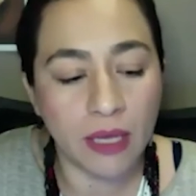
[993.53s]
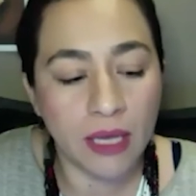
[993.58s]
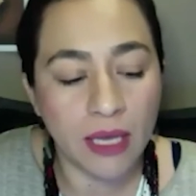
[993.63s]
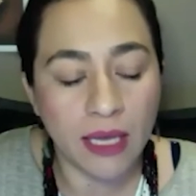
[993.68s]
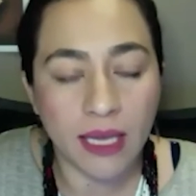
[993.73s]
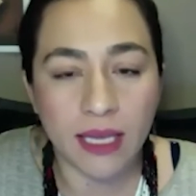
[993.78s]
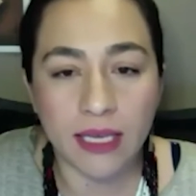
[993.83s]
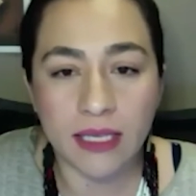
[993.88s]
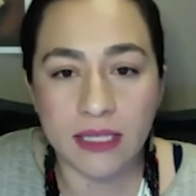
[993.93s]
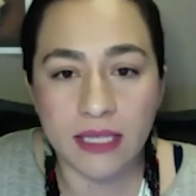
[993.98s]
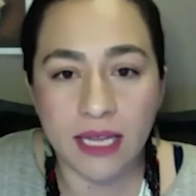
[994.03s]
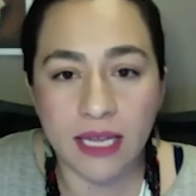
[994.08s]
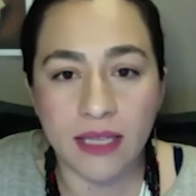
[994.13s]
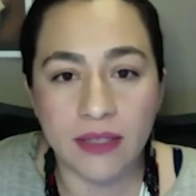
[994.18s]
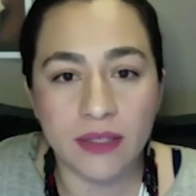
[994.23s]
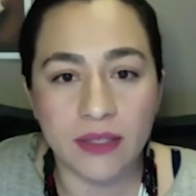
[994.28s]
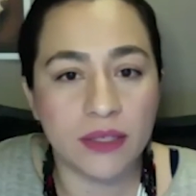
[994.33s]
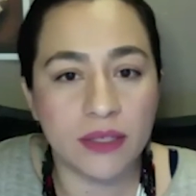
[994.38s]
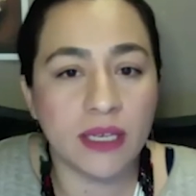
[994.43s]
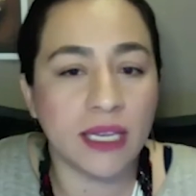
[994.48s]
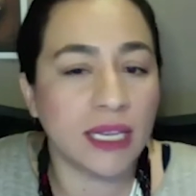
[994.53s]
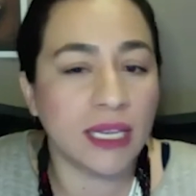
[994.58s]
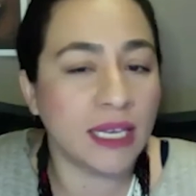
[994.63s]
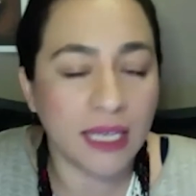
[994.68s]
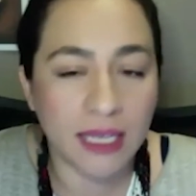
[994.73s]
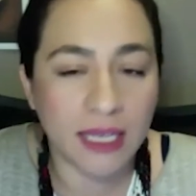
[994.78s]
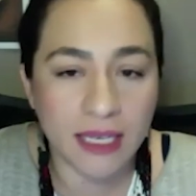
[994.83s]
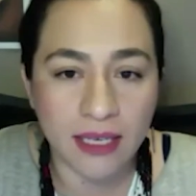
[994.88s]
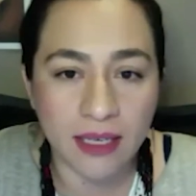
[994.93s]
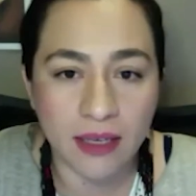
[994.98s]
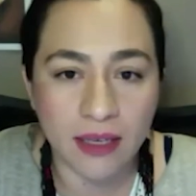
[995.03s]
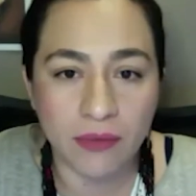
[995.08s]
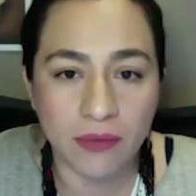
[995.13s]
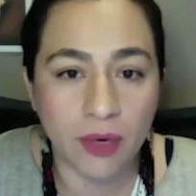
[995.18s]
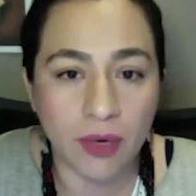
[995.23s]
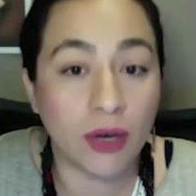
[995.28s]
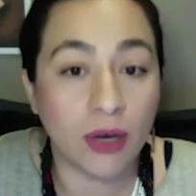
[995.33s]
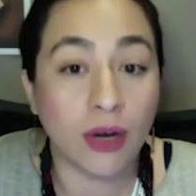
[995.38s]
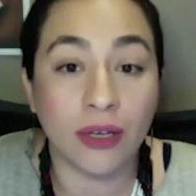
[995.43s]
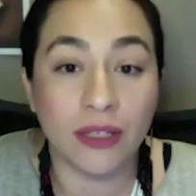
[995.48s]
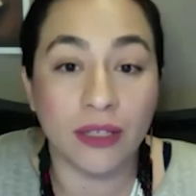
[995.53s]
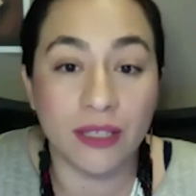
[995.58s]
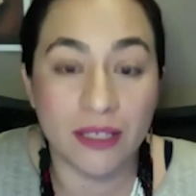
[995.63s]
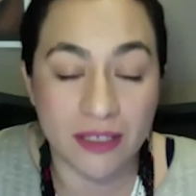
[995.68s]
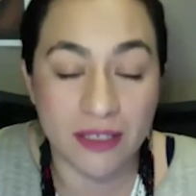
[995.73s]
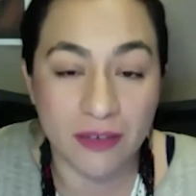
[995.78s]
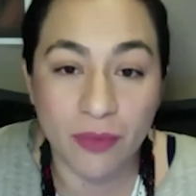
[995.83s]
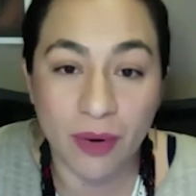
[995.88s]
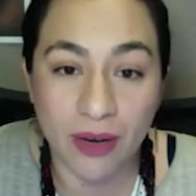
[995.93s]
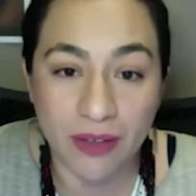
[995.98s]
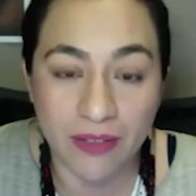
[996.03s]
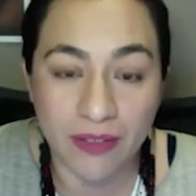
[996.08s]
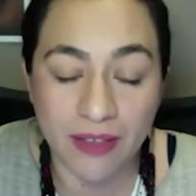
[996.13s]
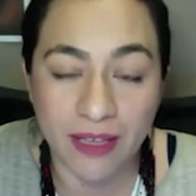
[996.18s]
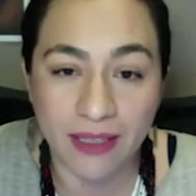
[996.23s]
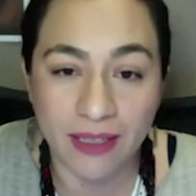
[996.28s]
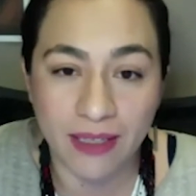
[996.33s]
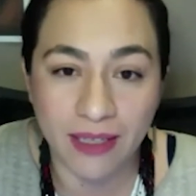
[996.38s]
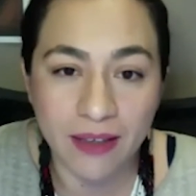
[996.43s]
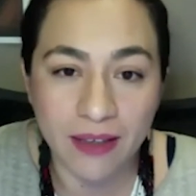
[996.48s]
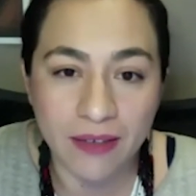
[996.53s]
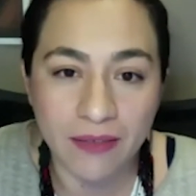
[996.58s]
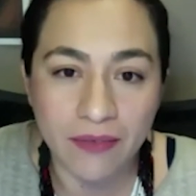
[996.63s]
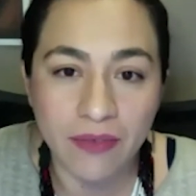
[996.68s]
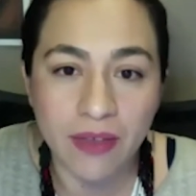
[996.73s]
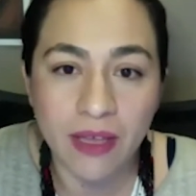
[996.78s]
extends to any Indian regardless of where they live.